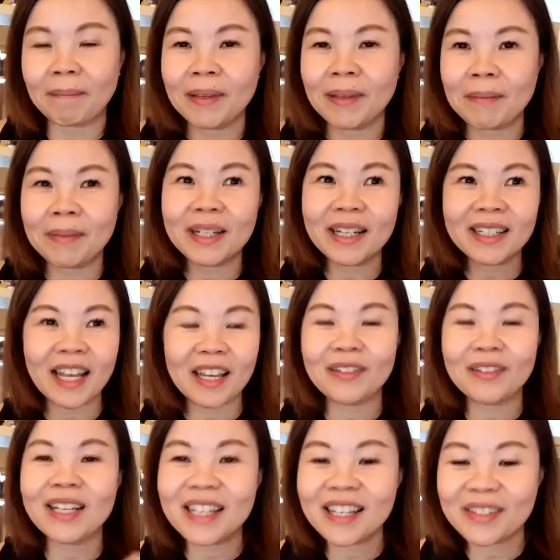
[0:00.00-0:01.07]
Meaning that if
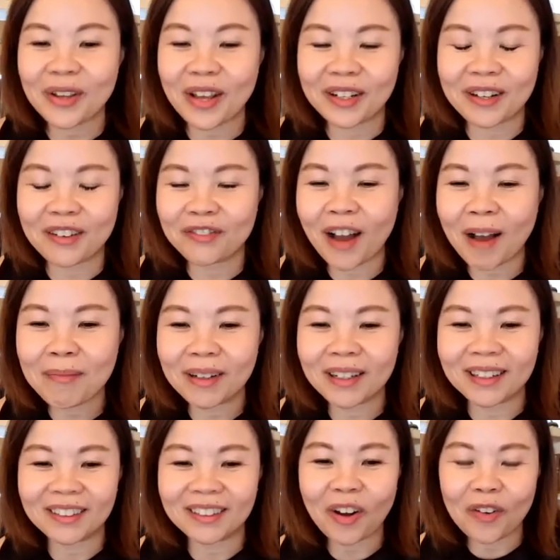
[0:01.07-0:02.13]
let's say you had a
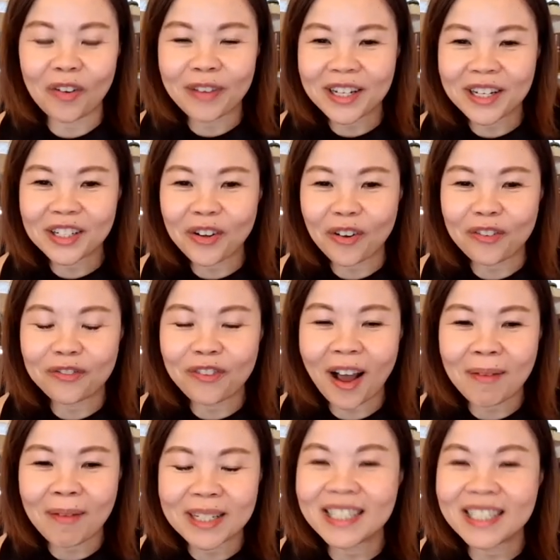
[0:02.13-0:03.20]
convention of
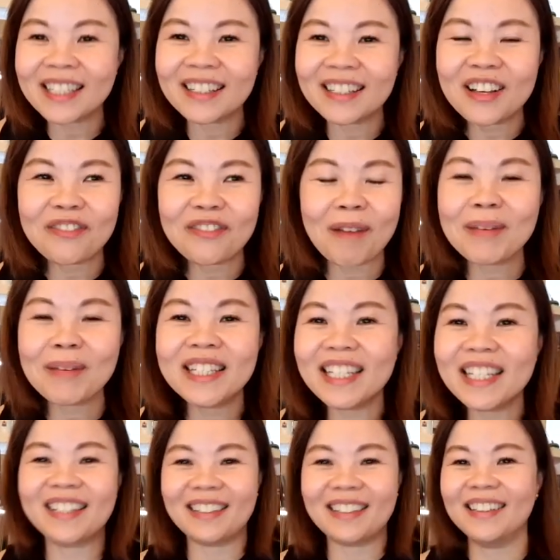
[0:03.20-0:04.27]

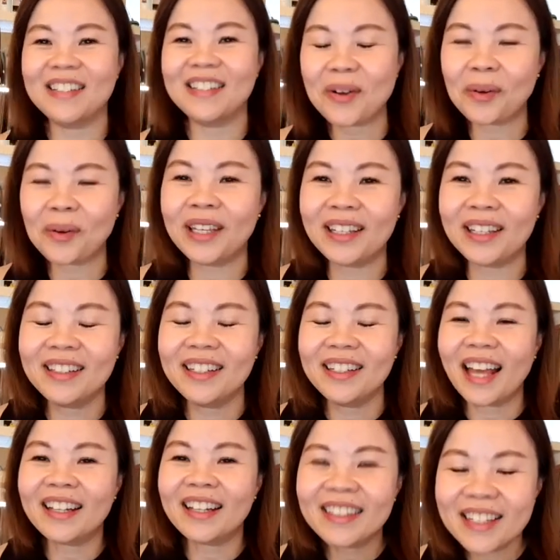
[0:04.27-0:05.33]
pharmacists, okay,
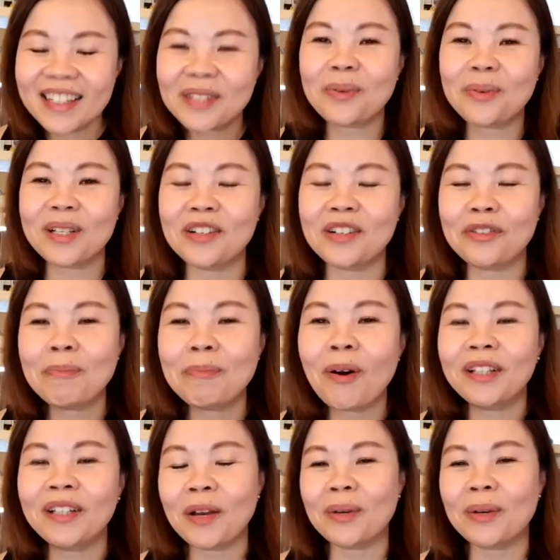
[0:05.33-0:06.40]
and this was the report
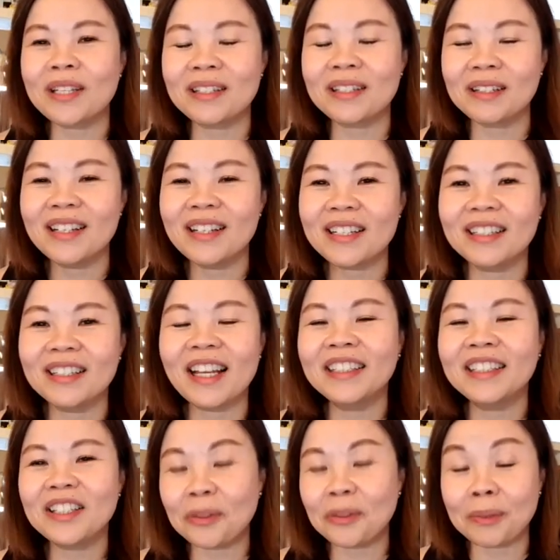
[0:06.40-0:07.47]
that was selected
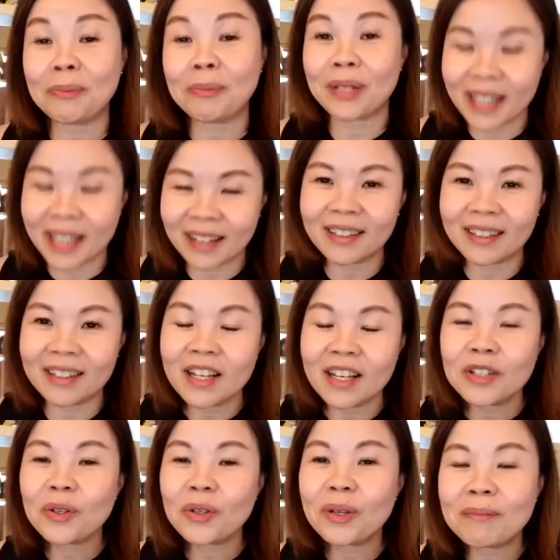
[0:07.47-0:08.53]
to be presented.
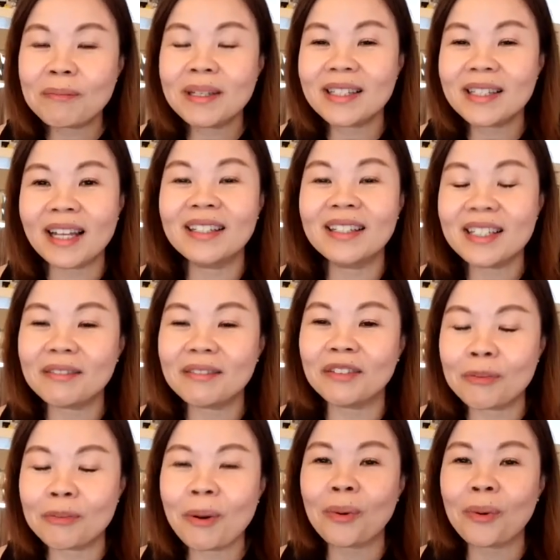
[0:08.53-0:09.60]
So it means that this
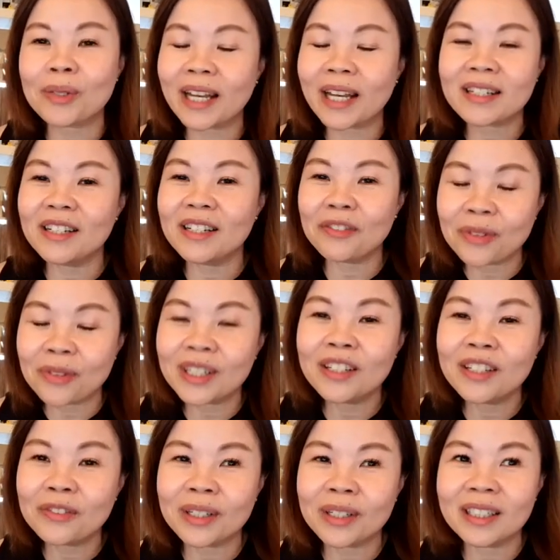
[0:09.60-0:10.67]
report was actually
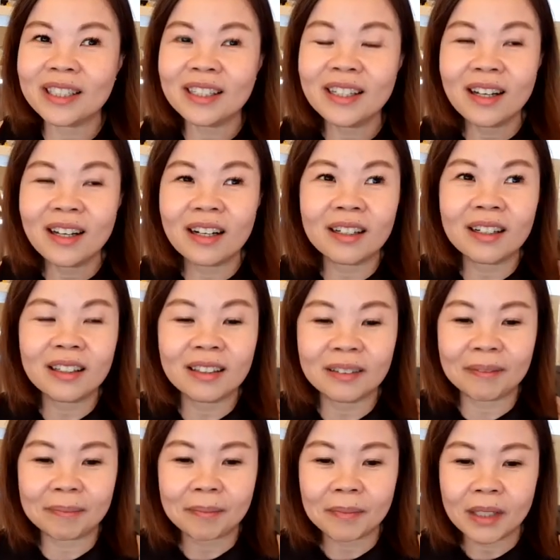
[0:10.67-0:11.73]
really, really,
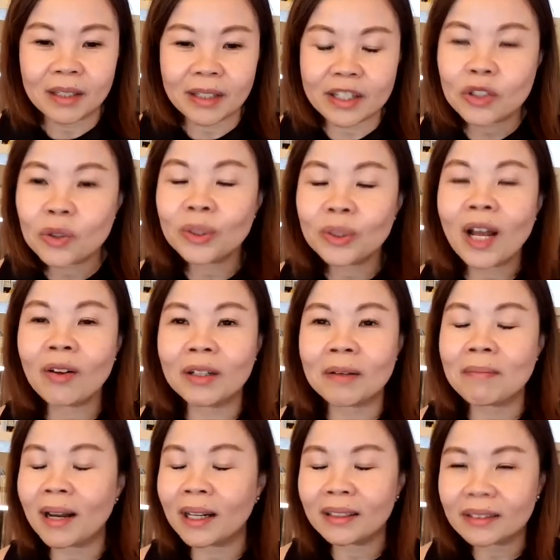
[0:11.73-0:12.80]
it stood out
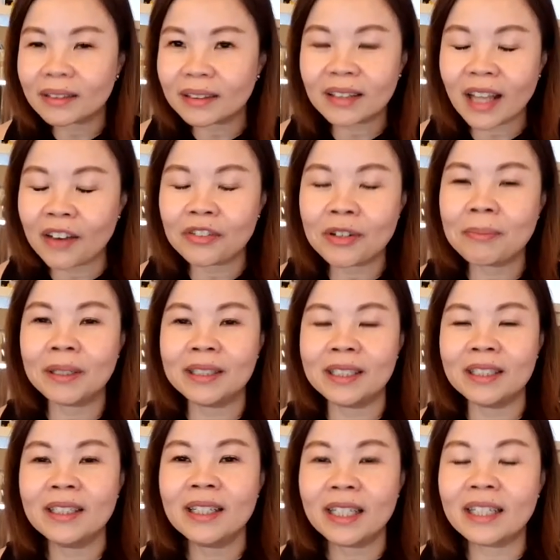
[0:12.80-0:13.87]
among everybody
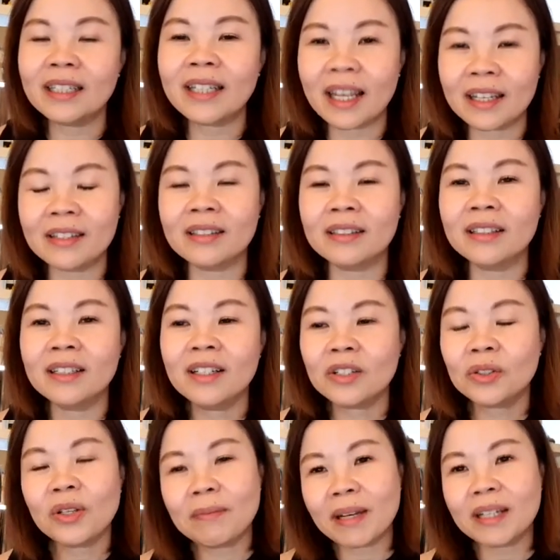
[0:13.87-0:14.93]
in that year. So
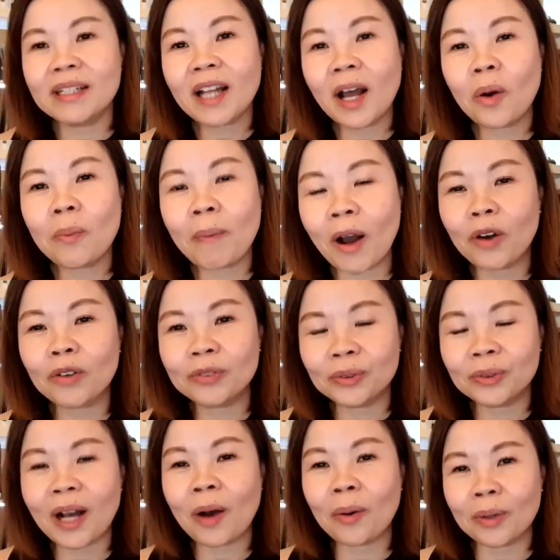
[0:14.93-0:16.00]
imagine how powerful
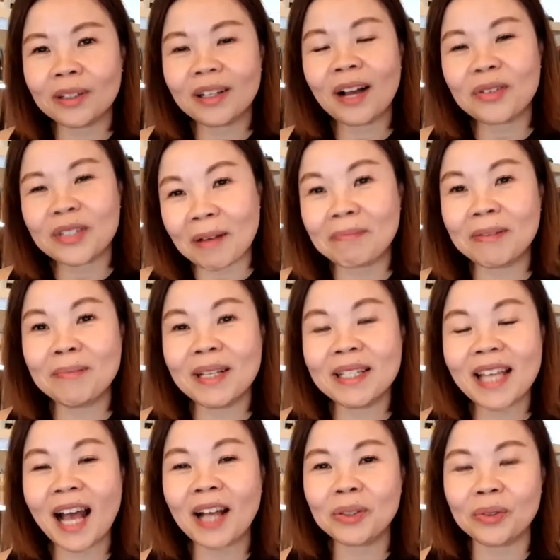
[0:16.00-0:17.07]
our supplements
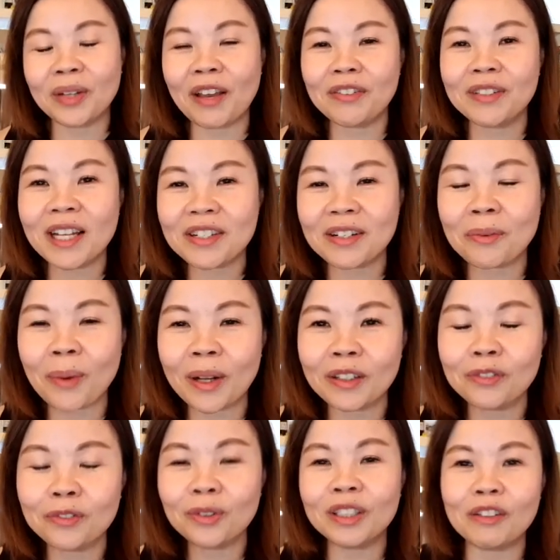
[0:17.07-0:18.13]
are to have such a
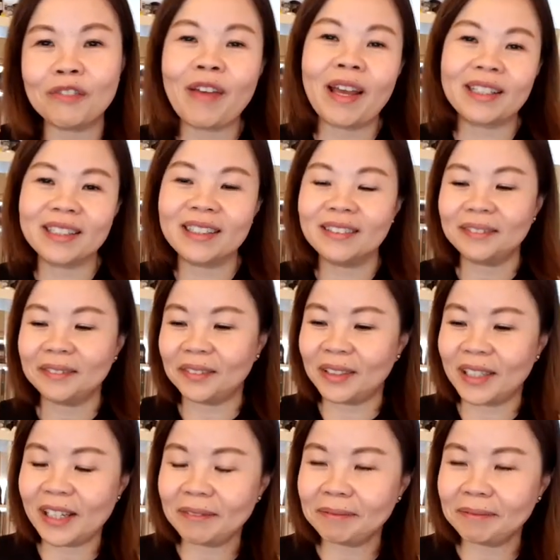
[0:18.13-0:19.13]
wonderful effect. Okay.